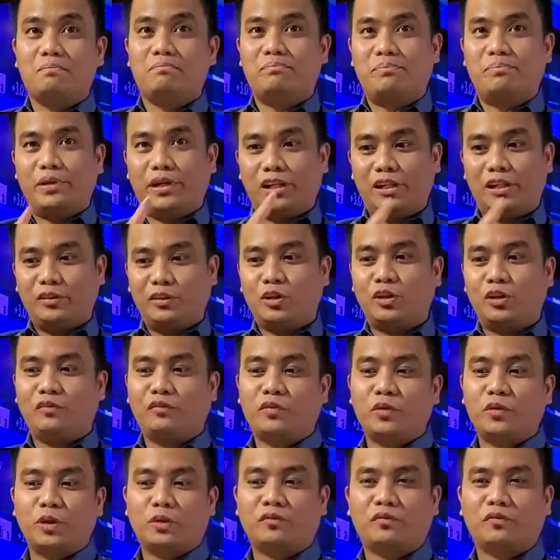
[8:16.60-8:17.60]
Build your
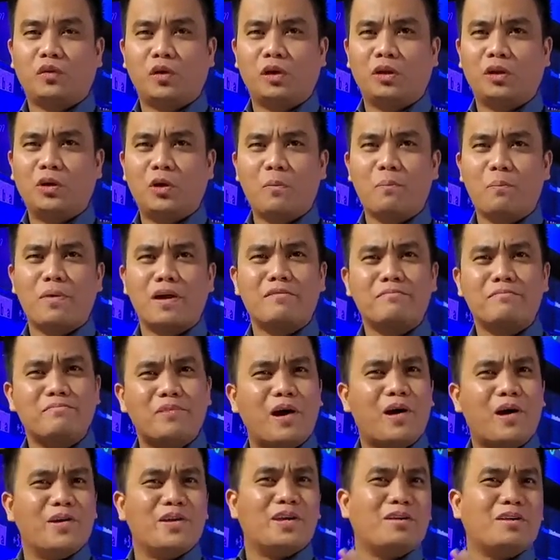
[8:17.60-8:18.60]
portfolio by
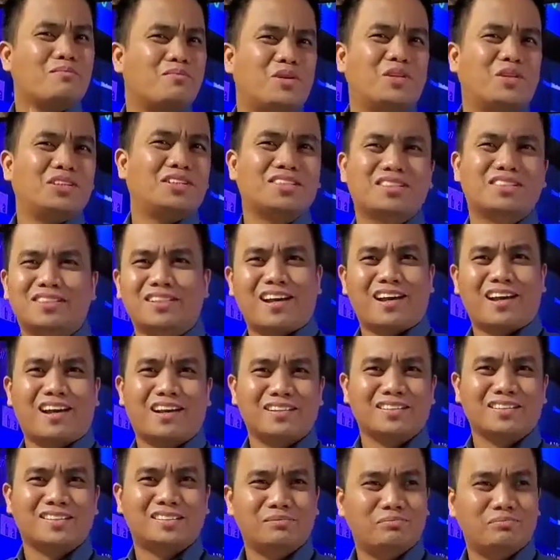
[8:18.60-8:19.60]
buying more
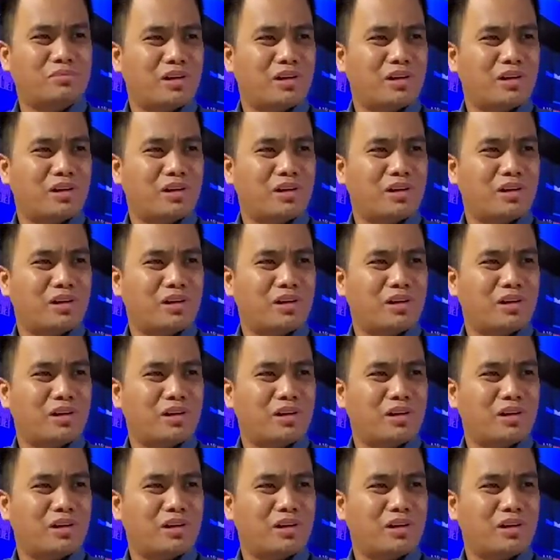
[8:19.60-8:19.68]
stocks,